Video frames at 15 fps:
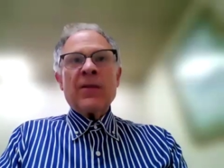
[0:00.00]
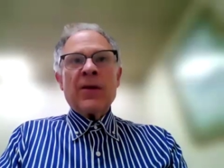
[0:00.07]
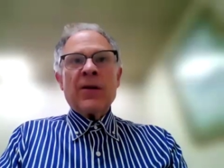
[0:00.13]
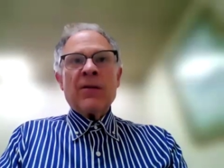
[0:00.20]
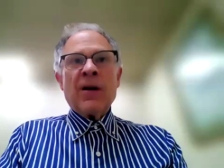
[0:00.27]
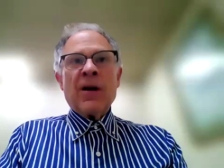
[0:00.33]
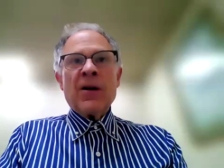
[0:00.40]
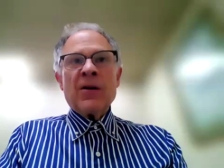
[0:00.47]

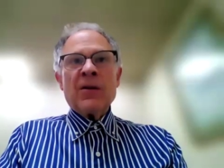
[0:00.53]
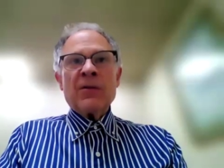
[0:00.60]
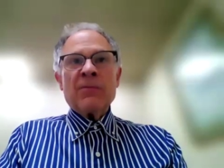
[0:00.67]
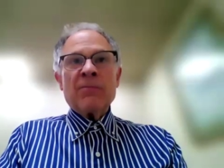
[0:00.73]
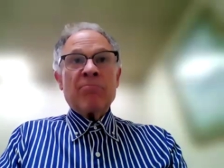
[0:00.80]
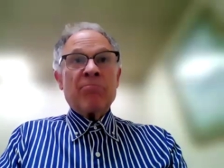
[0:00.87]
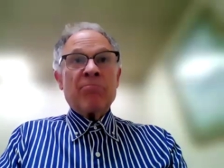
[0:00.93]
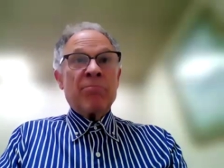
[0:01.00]
there are
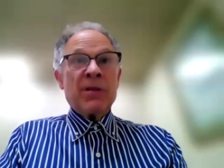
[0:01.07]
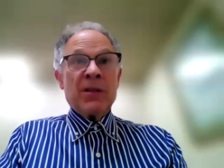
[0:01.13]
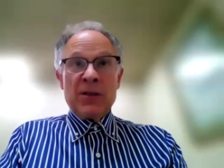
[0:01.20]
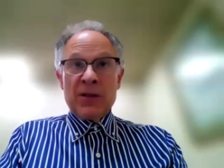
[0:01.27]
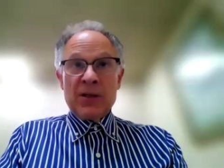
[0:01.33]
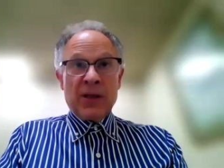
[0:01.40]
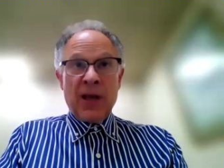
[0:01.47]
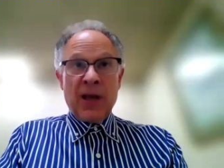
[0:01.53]

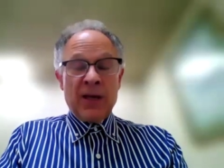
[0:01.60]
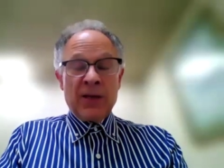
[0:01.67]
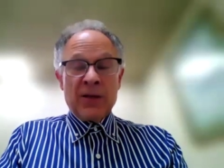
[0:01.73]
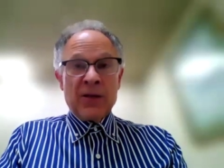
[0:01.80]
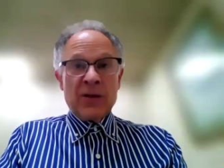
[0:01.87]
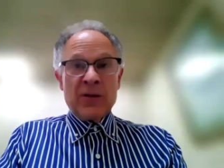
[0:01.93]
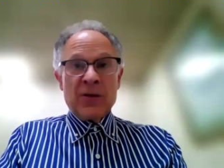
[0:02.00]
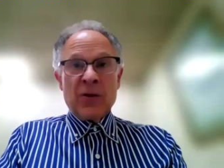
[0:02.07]
business
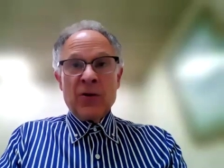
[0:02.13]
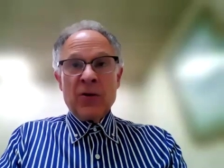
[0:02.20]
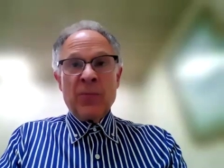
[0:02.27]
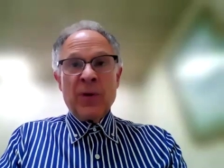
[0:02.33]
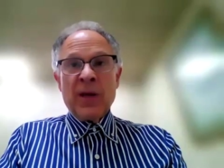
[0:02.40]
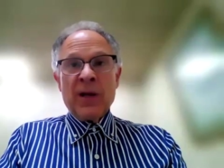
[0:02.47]
cases, could be